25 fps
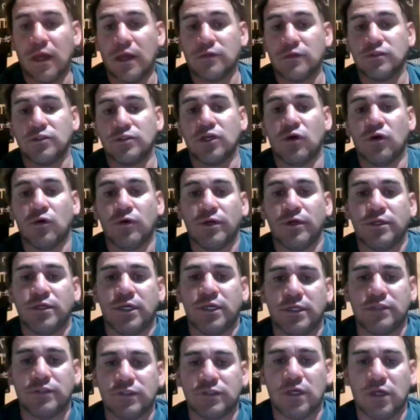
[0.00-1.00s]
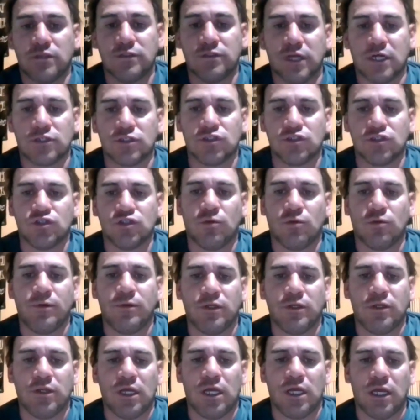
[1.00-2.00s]
How's it going? It's Dr.
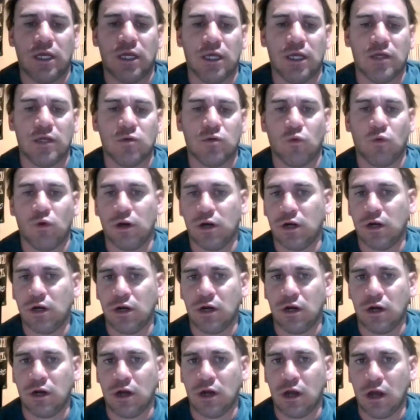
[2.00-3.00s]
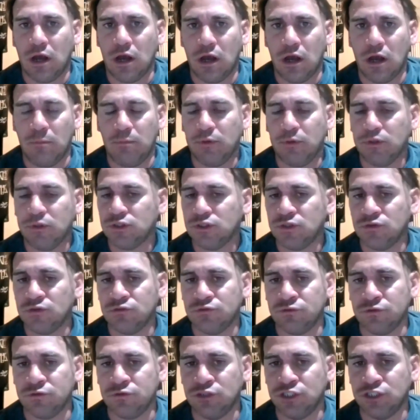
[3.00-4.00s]
Schulman, and we're pushing
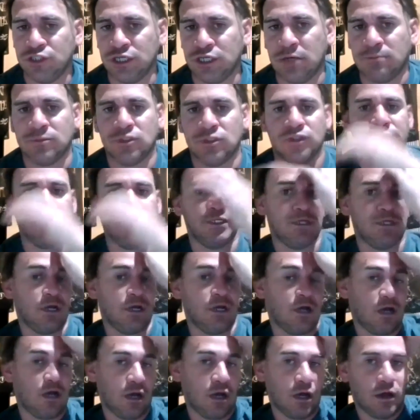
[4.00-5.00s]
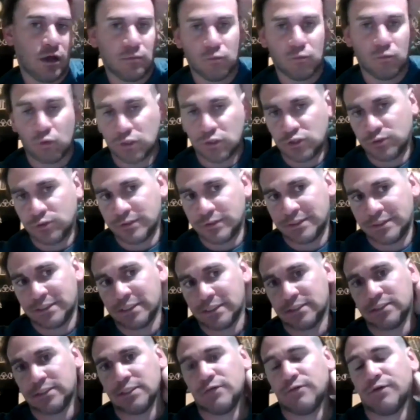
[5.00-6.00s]
through geometry. We're doing
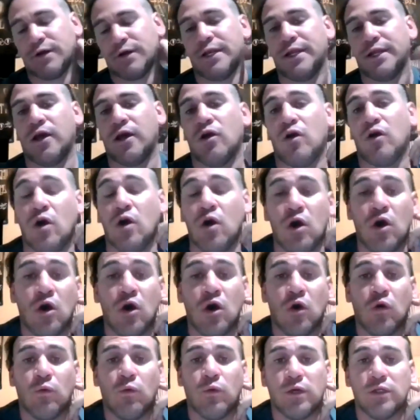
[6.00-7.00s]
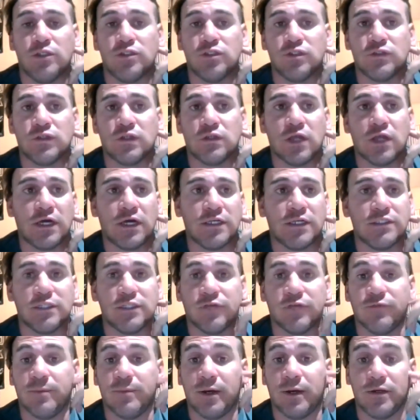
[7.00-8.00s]
6C right now, which is a lot of
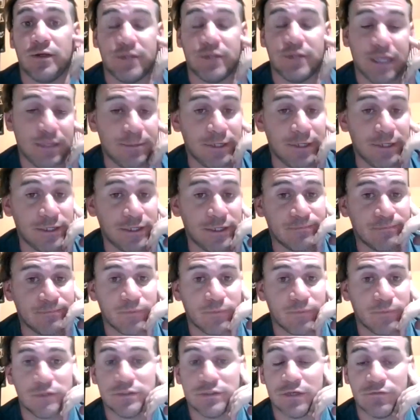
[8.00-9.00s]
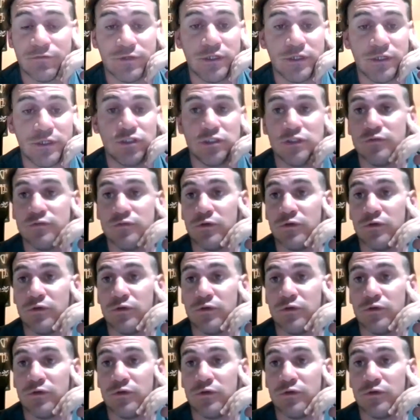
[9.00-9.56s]
stuff about naming, definitions,